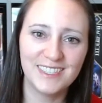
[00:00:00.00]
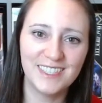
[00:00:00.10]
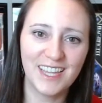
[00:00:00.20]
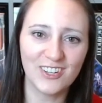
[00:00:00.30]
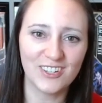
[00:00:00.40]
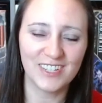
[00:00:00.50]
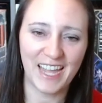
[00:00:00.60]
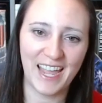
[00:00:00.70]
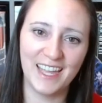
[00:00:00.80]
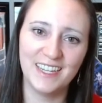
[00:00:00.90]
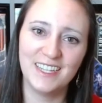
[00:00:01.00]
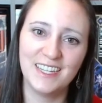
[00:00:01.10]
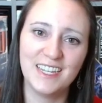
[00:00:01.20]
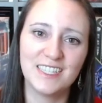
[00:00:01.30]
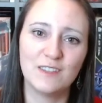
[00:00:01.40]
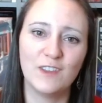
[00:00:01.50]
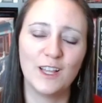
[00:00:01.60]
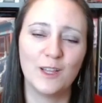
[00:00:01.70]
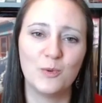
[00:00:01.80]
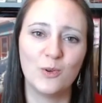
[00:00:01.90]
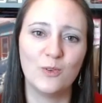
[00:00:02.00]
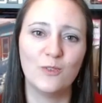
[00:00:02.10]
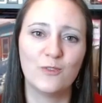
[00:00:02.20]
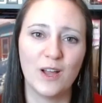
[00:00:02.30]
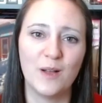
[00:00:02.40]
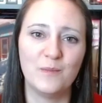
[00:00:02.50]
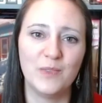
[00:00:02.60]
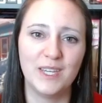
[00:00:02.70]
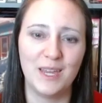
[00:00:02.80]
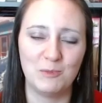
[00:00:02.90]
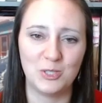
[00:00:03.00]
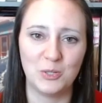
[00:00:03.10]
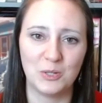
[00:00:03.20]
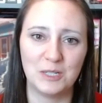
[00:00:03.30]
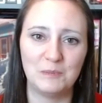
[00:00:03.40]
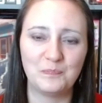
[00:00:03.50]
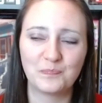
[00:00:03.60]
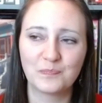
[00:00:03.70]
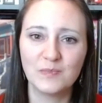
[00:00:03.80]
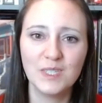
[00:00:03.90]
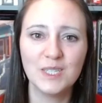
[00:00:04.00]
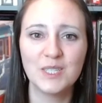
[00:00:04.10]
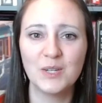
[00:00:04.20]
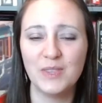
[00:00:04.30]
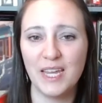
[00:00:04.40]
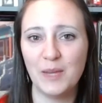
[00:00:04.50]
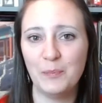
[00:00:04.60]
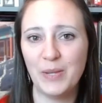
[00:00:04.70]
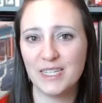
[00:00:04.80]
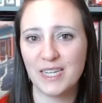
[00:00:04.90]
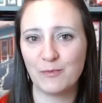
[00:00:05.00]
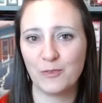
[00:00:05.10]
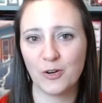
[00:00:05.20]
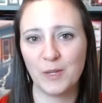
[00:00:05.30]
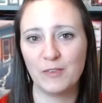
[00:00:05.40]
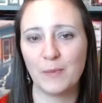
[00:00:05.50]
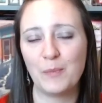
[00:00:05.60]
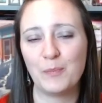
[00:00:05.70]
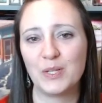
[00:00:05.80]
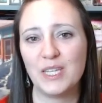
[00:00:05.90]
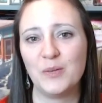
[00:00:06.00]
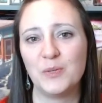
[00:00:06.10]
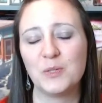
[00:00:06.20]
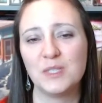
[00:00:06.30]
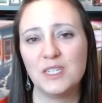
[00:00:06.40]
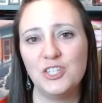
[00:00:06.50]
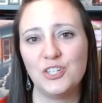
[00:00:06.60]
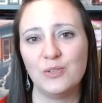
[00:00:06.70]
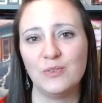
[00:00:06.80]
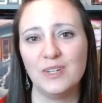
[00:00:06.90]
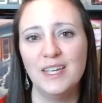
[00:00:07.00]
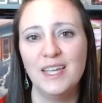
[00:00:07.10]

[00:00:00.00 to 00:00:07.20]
Tell your dad it's available from the Game Steward. So they picked it up for me for my birthday, which was in June.